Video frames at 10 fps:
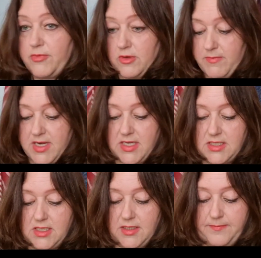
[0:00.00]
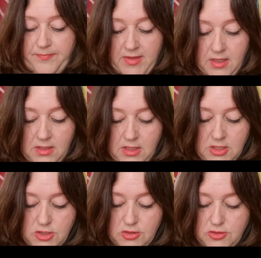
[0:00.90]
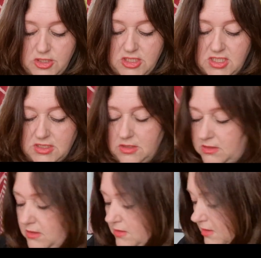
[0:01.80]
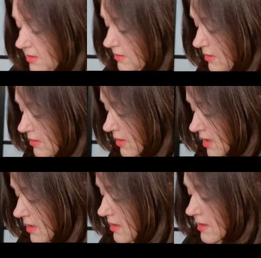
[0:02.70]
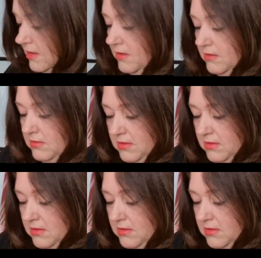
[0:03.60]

brought my knitting, so she says, oh no, you can